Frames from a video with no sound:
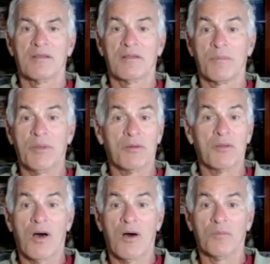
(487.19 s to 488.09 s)
to build
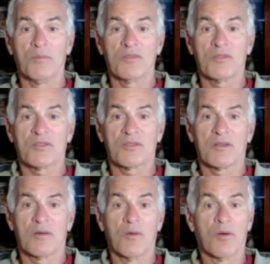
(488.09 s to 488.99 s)
homes
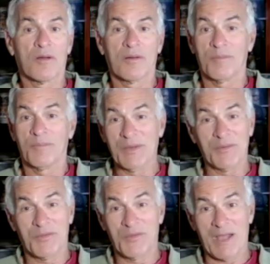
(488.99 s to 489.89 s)
or
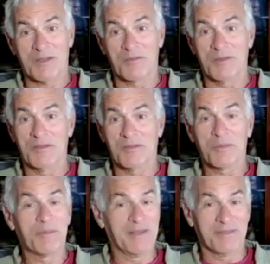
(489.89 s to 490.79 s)
build factories
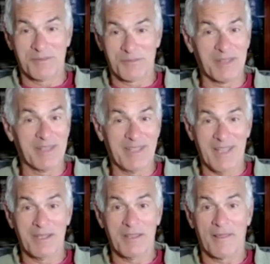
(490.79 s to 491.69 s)
or build really
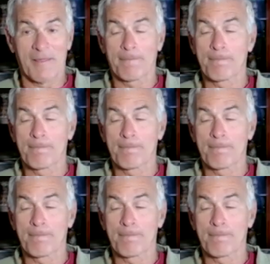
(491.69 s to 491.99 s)
anything.